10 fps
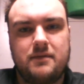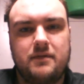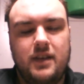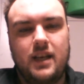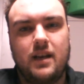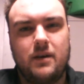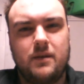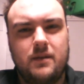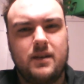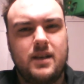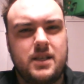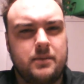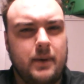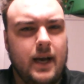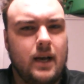video is
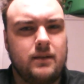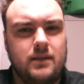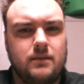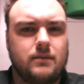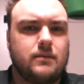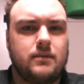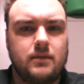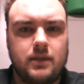about, and